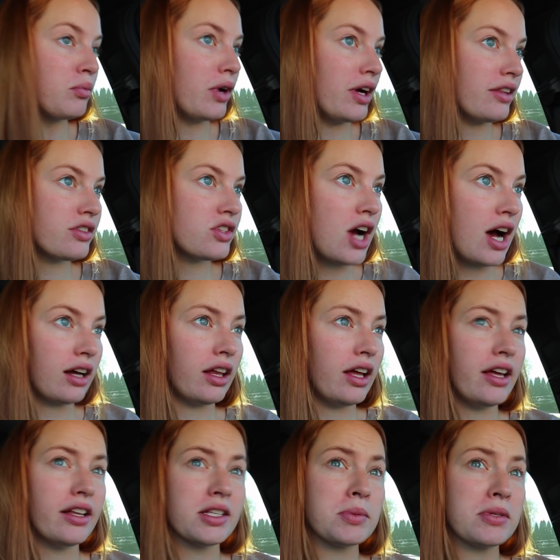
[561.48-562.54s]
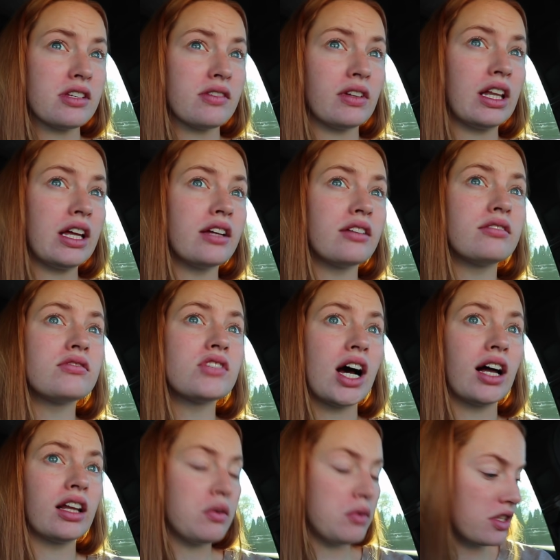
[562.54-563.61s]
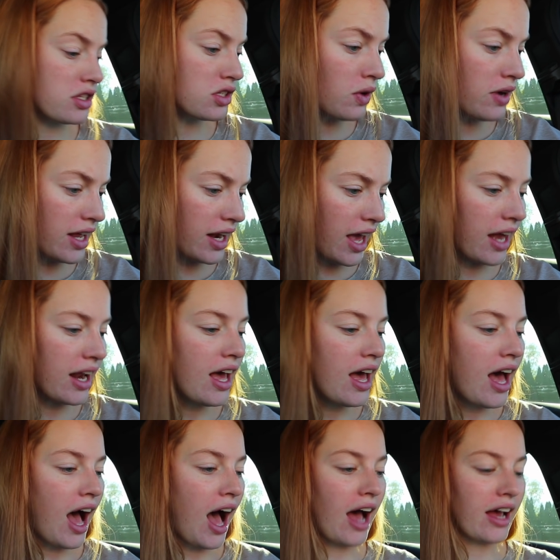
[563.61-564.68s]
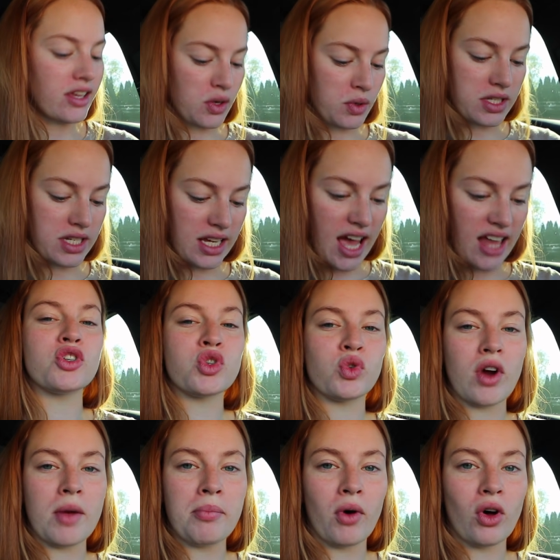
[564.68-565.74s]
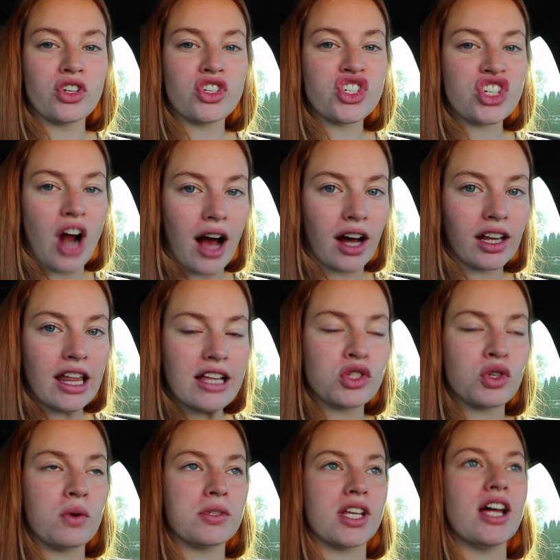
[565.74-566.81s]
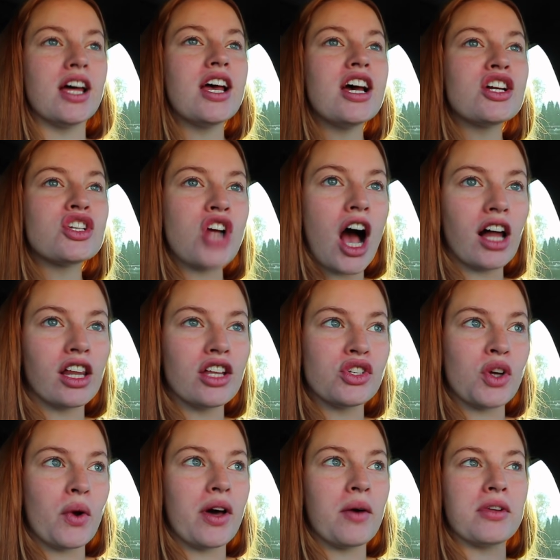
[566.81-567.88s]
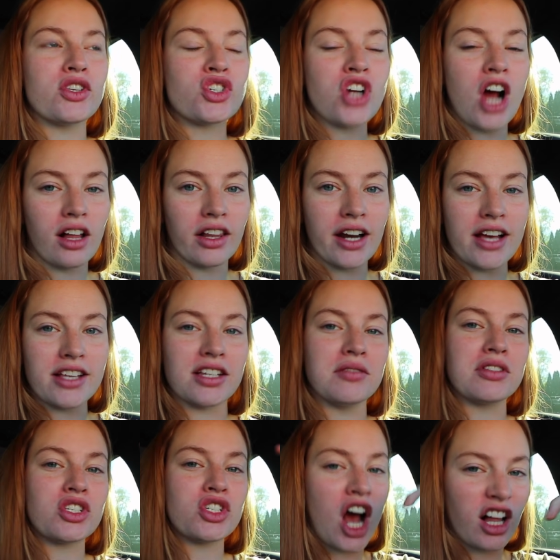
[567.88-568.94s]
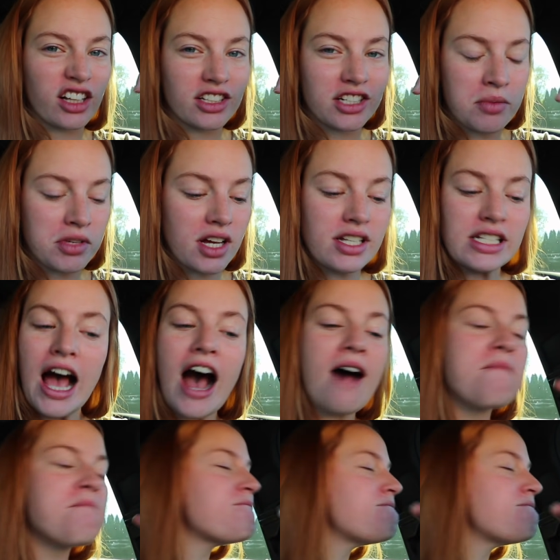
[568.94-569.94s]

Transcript: with chocolate and specifically chocolate with soy in it, I used to get triple chocolate. So it was a chocolate donut with chocolate icing with chocolate chips on top